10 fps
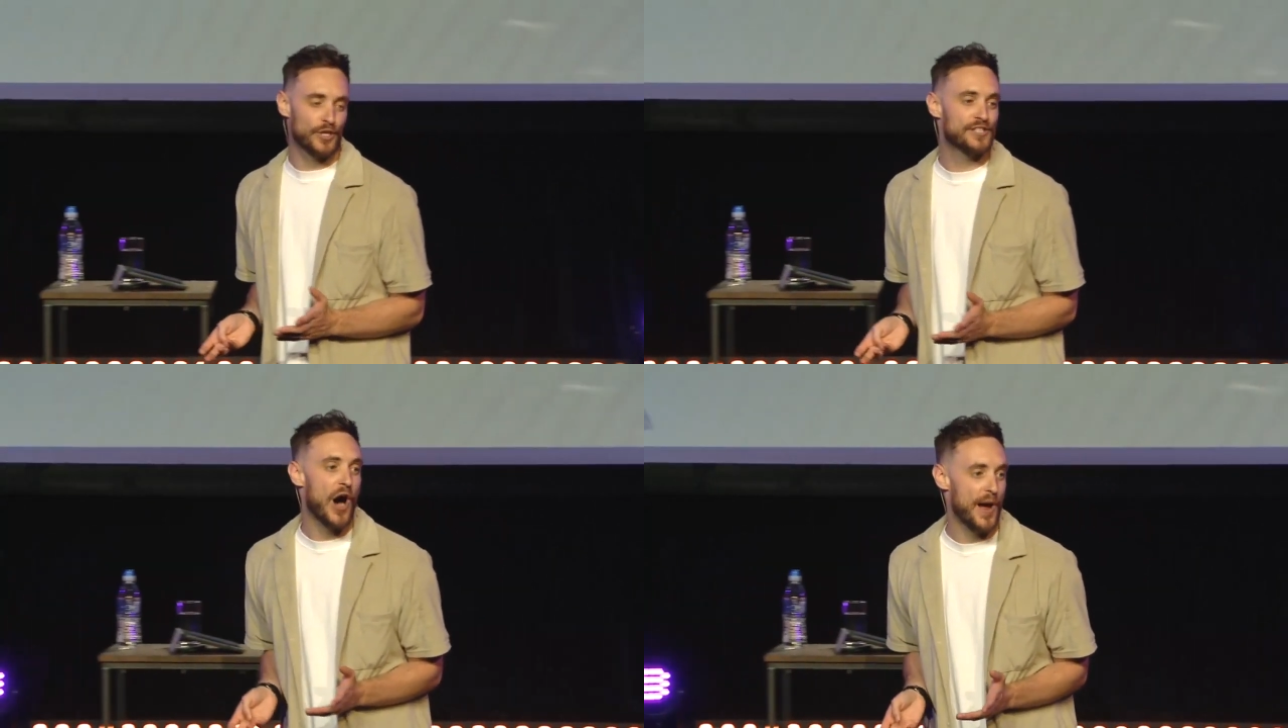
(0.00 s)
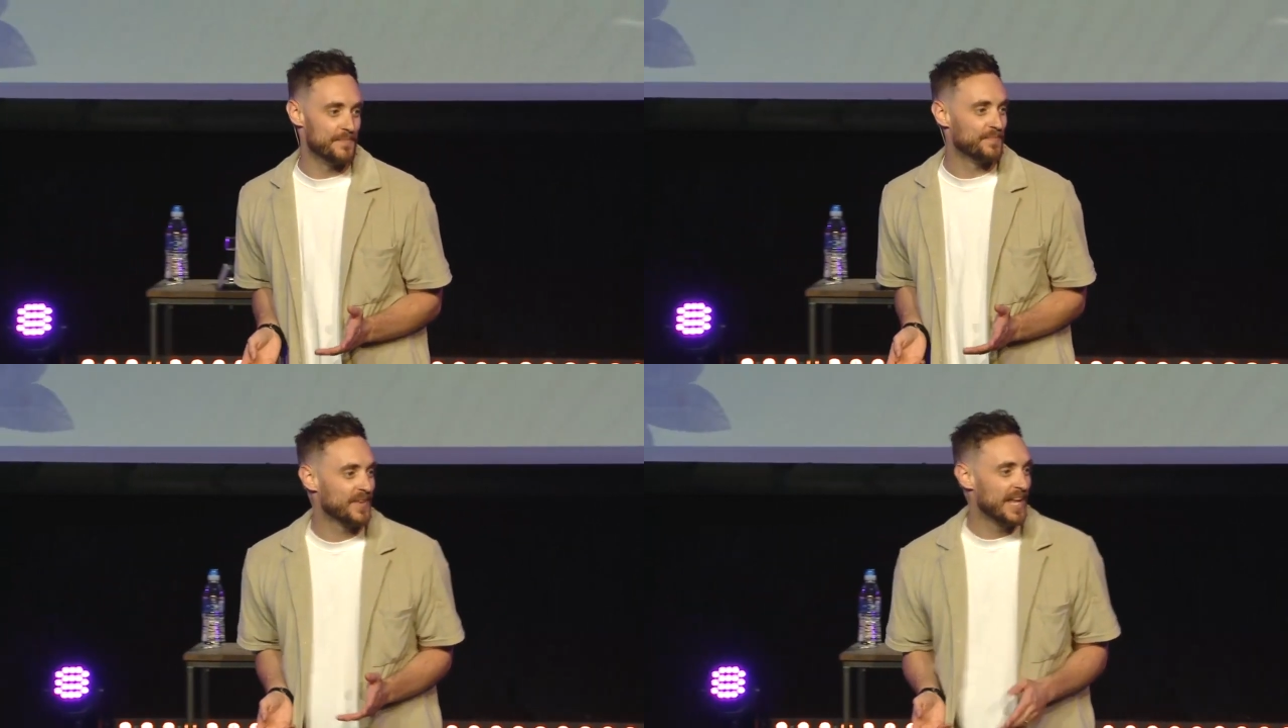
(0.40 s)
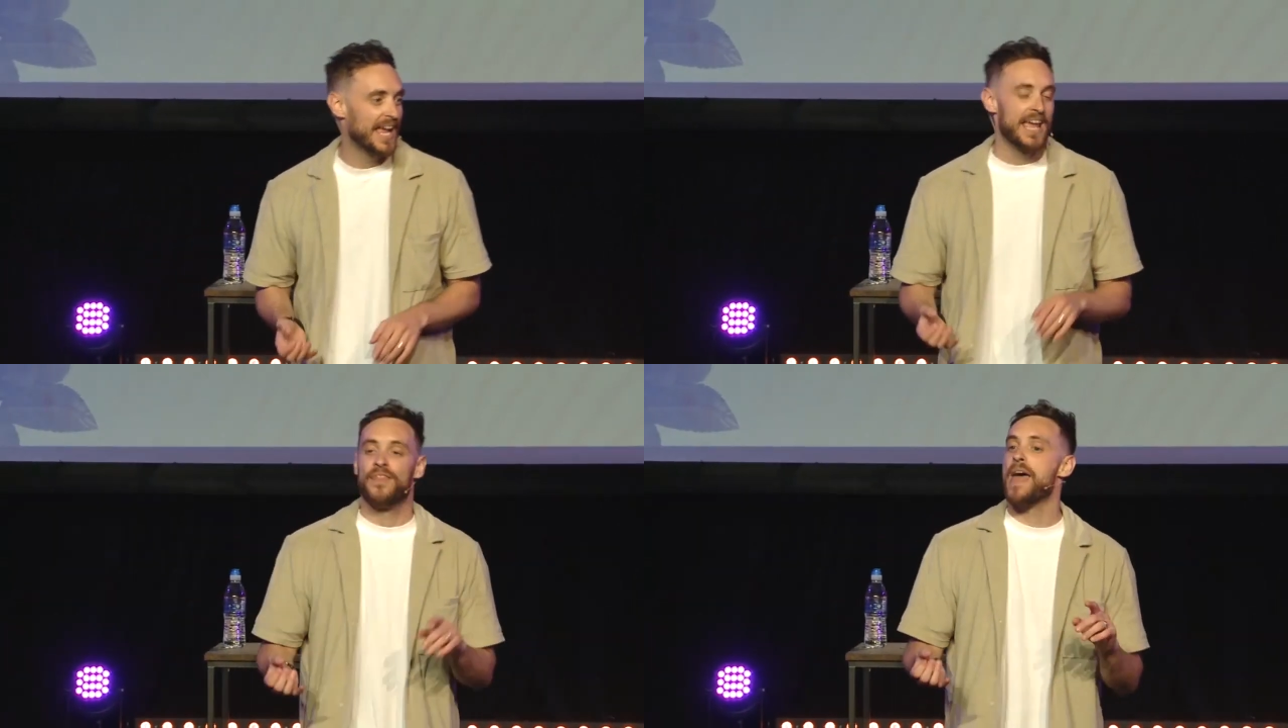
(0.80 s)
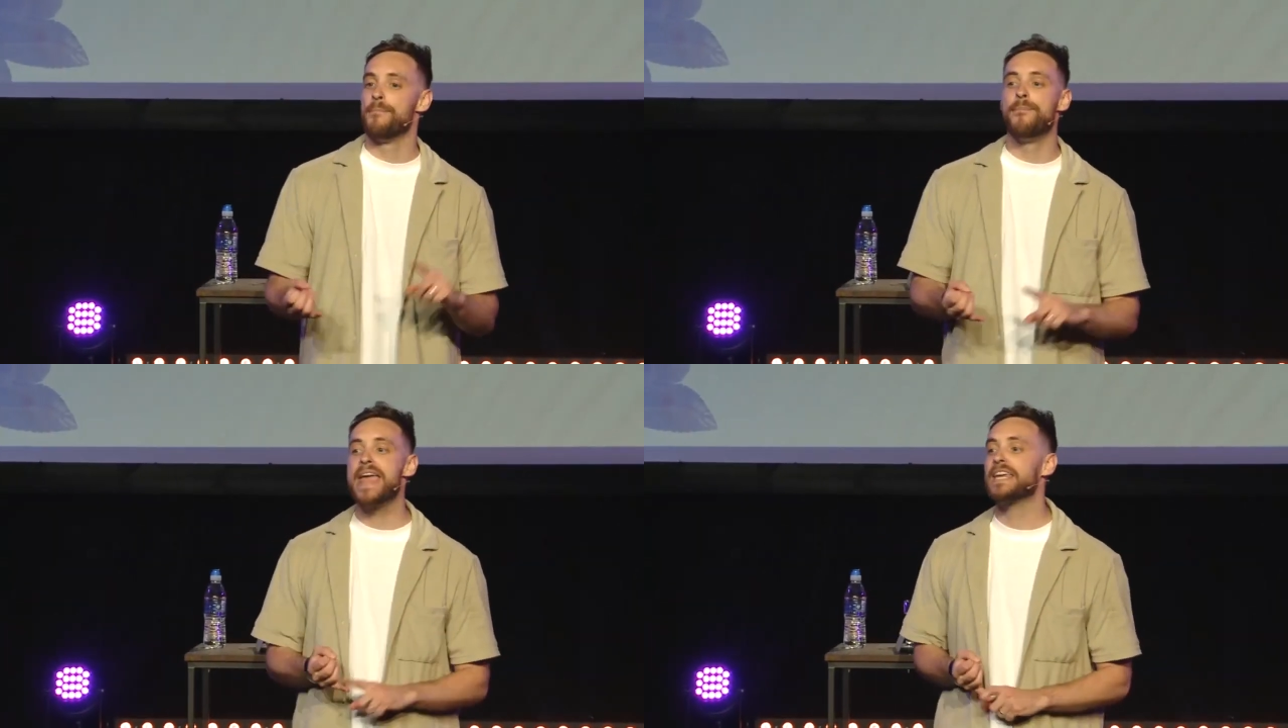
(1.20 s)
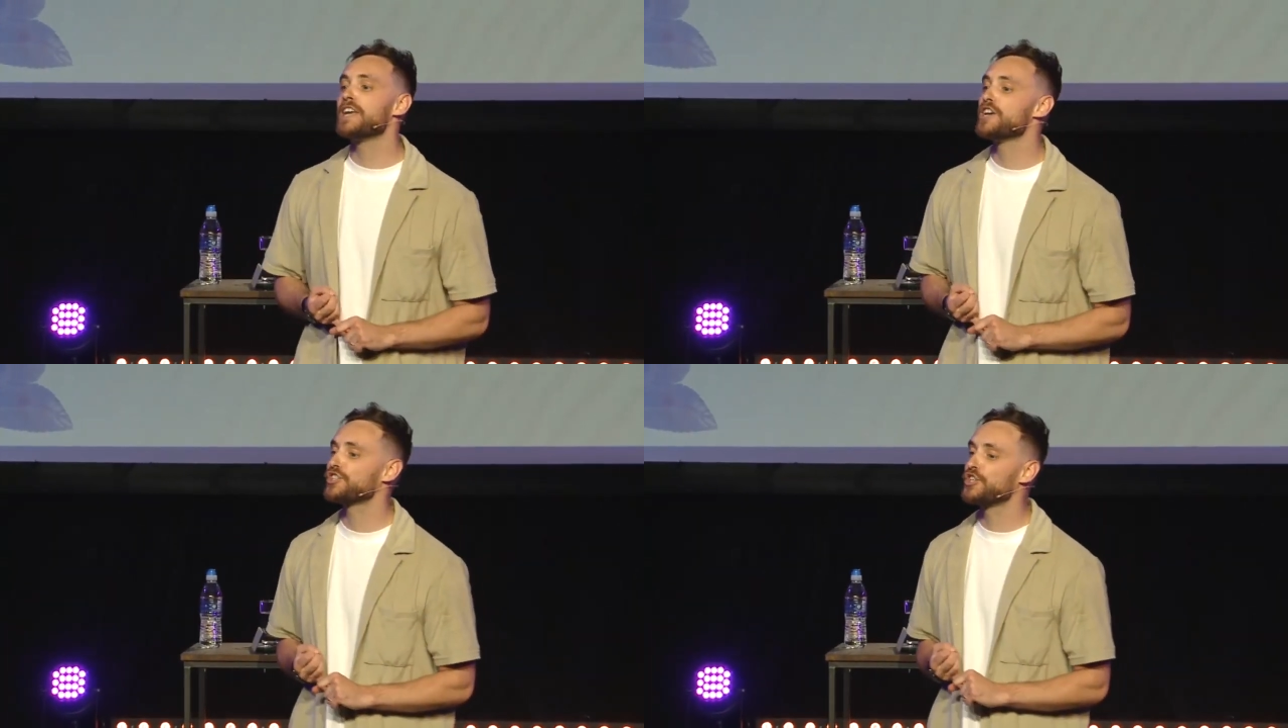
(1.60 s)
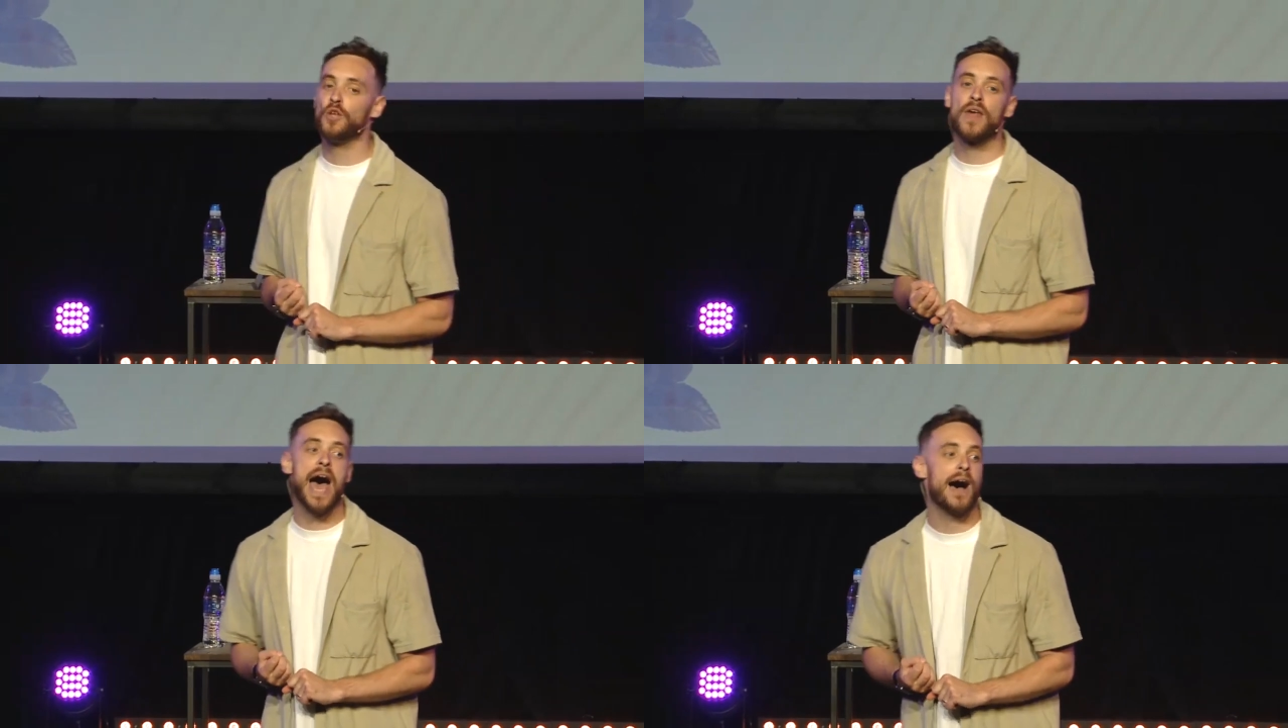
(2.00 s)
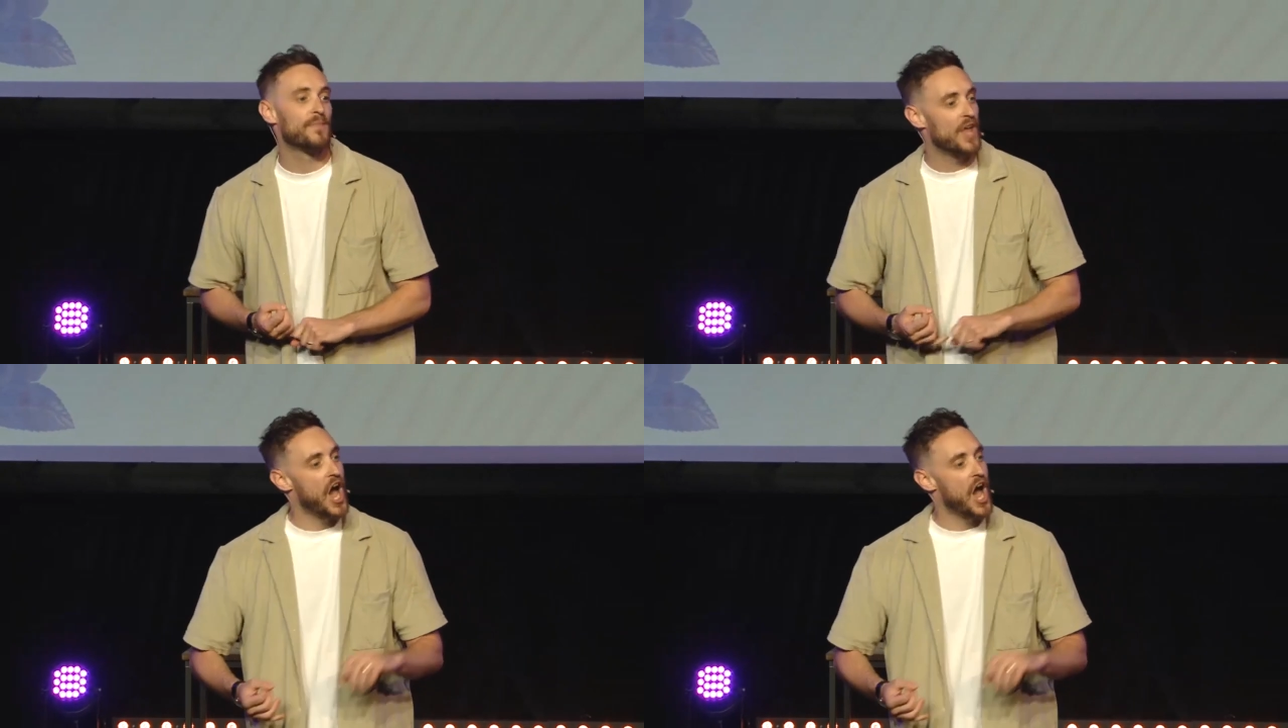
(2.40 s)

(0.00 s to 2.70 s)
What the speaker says: all the time. They're making us do that.